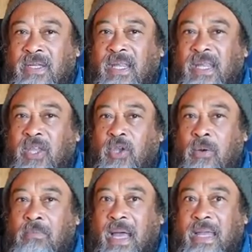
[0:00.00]
the ego
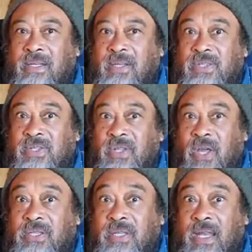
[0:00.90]
mind does
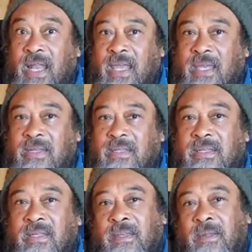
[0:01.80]
not like it.
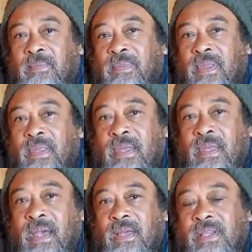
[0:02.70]

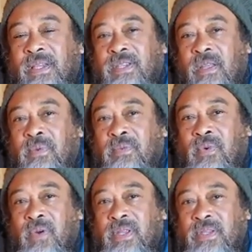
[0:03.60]
As I said
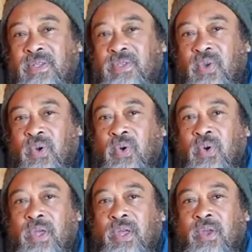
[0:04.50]
before, it is as though
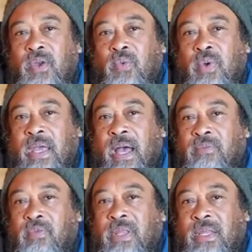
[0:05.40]
we
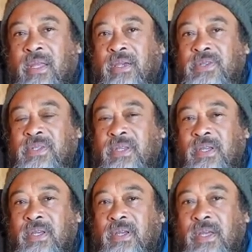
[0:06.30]
have within us
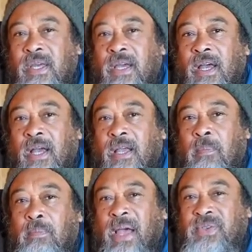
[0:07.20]
a
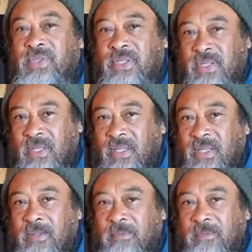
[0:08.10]
capacity